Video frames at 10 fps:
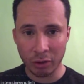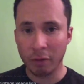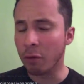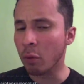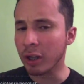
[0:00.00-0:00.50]

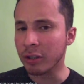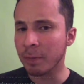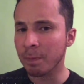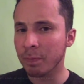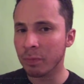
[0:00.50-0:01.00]
For what?
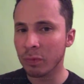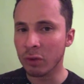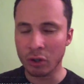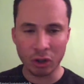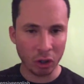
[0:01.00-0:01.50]

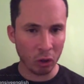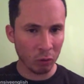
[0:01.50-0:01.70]
To show